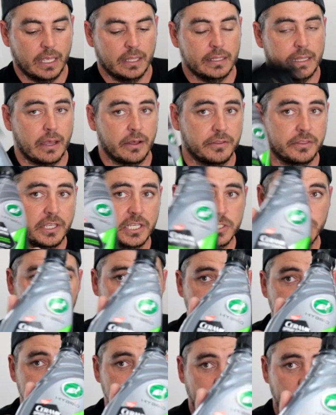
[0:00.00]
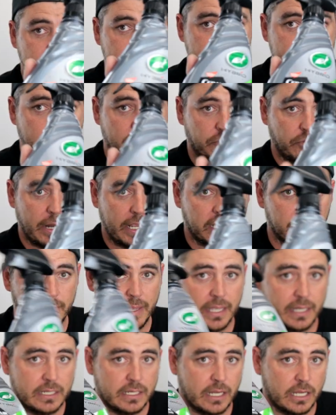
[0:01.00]
Now this one does
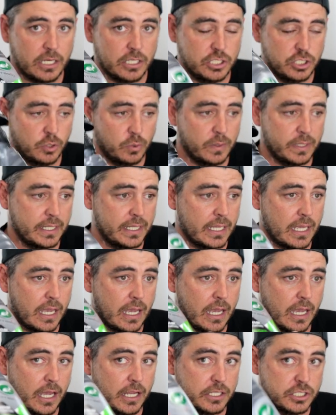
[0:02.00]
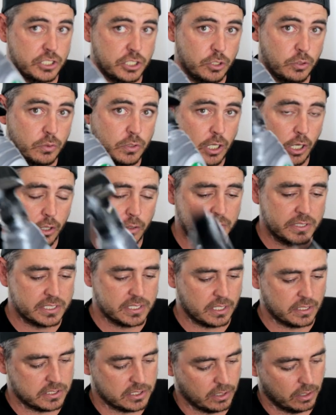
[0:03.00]
recommend doing two
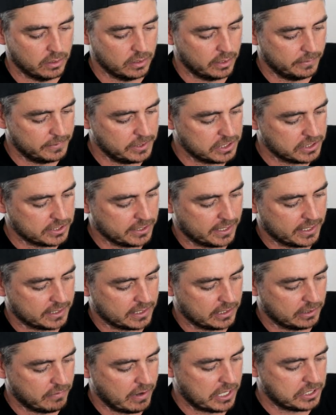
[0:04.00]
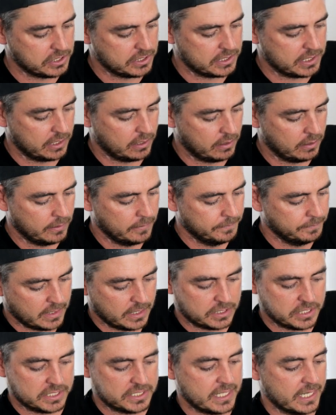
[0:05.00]
coats. So let me just look at the directions here.
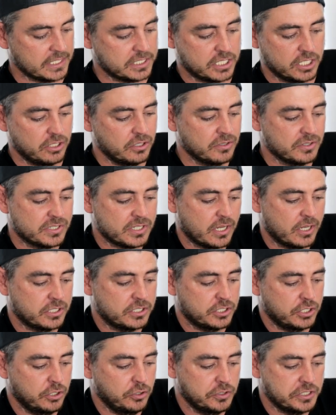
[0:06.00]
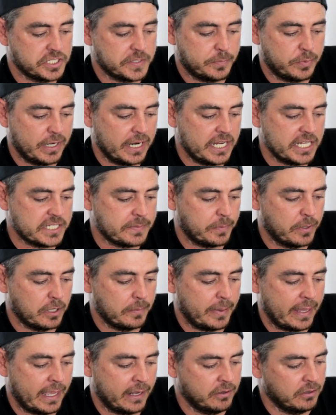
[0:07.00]
It just says to use two sprays
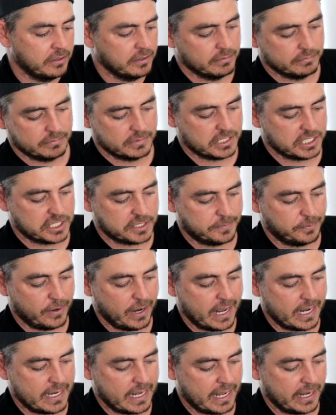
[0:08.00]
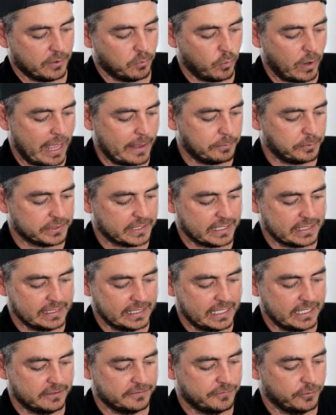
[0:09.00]
per panel, spread and wipe with a
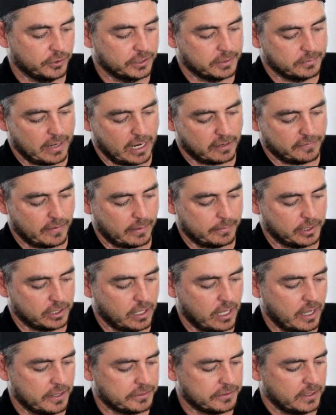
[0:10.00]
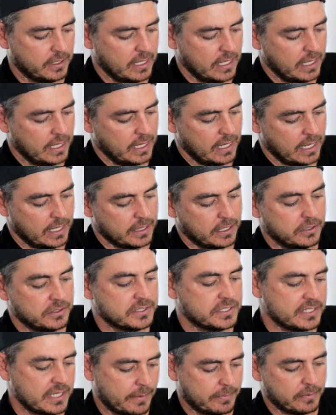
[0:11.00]
clean folded microfiber cloth, and then
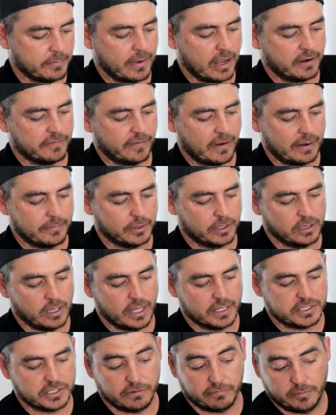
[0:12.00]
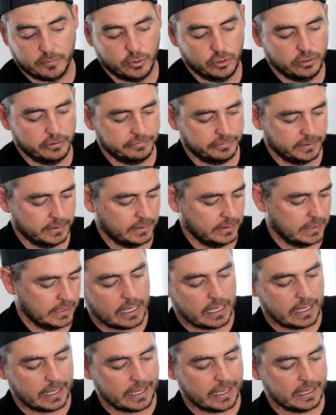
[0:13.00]
use a separate microfiber cloth to remove,
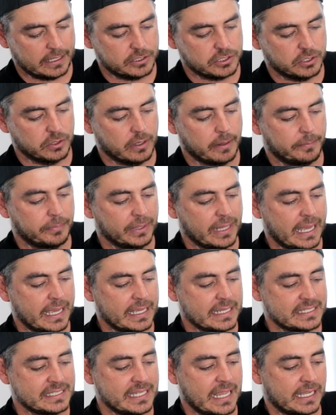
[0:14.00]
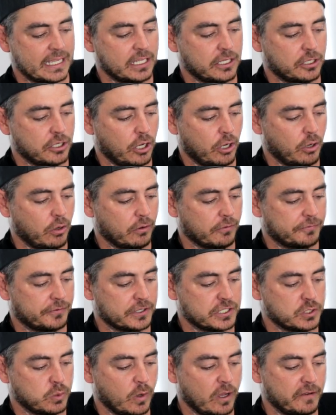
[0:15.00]
and to apply a second coat
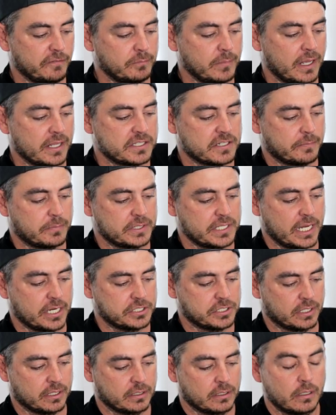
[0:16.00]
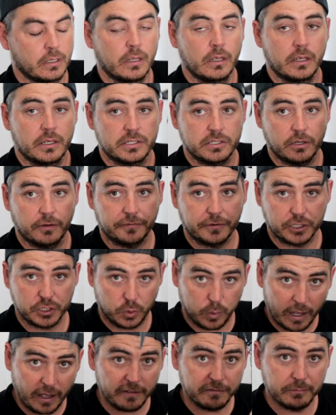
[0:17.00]
for 12 months of protection. So for
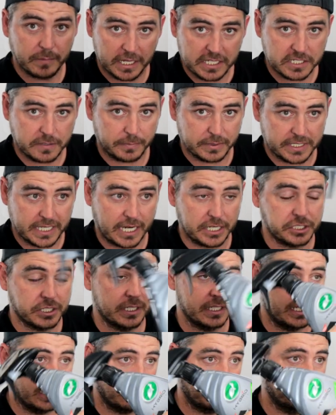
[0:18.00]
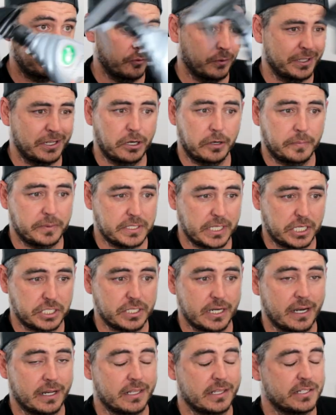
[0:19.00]
12 months of protection, to get a full year of
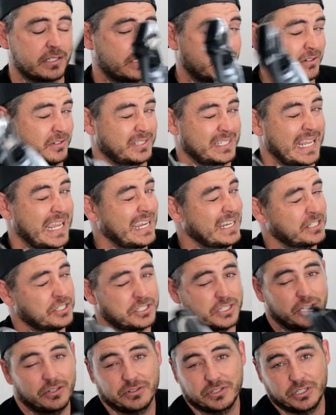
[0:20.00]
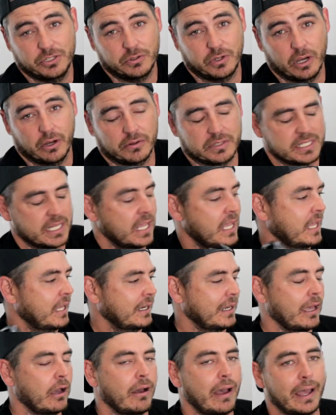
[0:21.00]
protection out of this, they're saying just to use two coats.
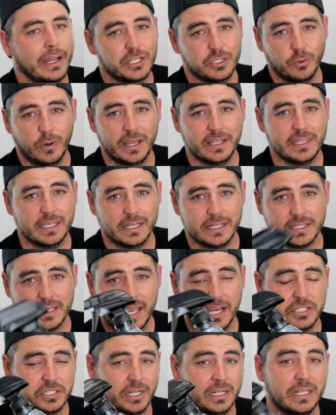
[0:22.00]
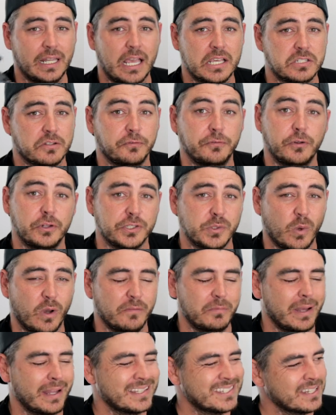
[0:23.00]
Now, do I think it's actually gonna last a full
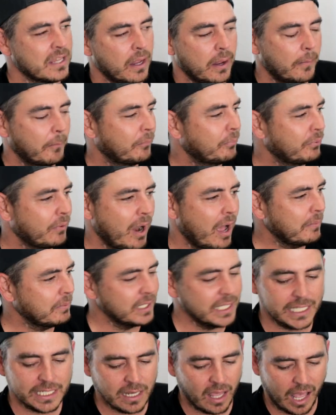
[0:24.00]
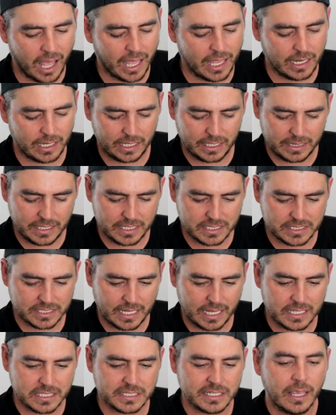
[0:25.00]
12 months? Probably not in this
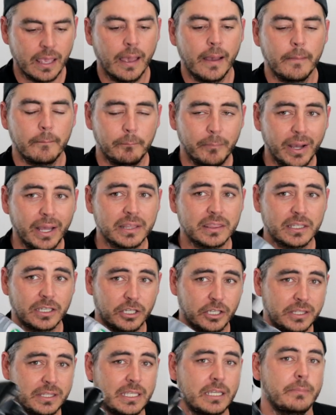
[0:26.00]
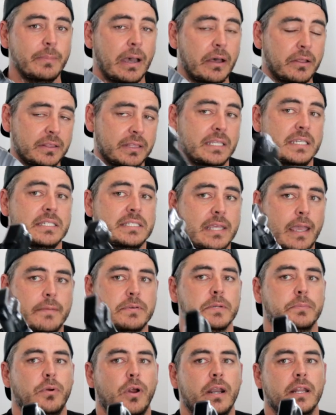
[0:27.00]
sense, but the good thing about these
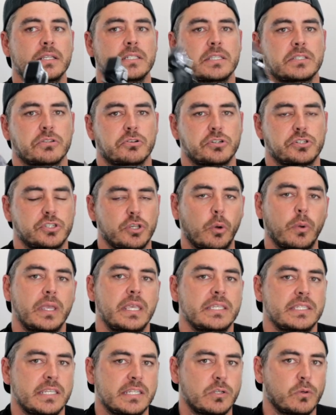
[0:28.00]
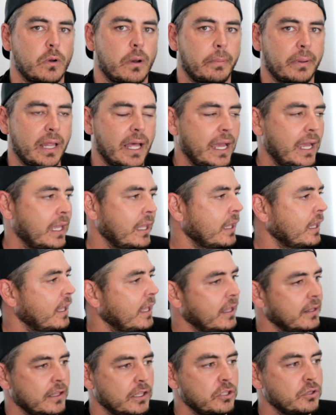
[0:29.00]
types of products is they're so easy to apply
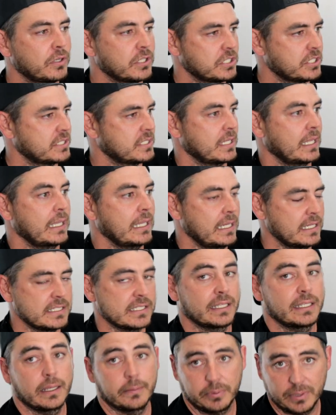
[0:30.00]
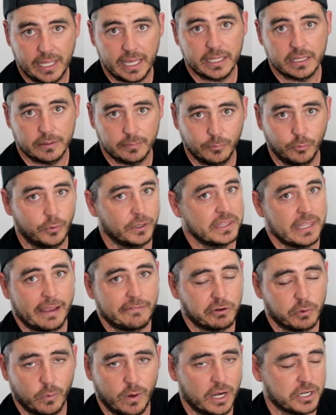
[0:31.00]
that you can just easily apply them with
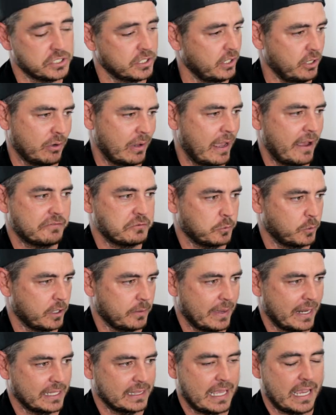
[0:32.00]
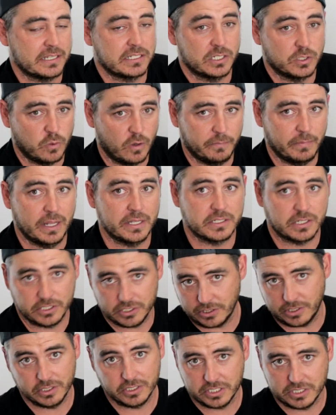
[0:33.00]
every washing. You don't have to worry about it lasting 12 months
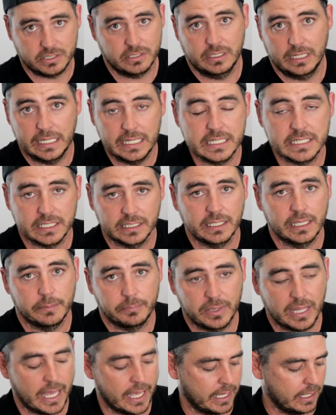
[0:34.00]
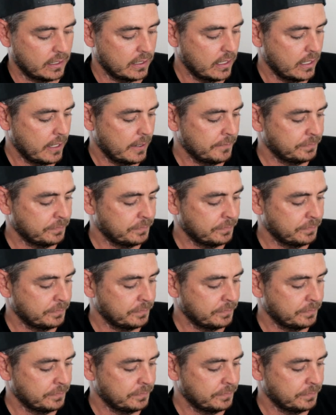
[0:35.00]
because you can just easily apply it.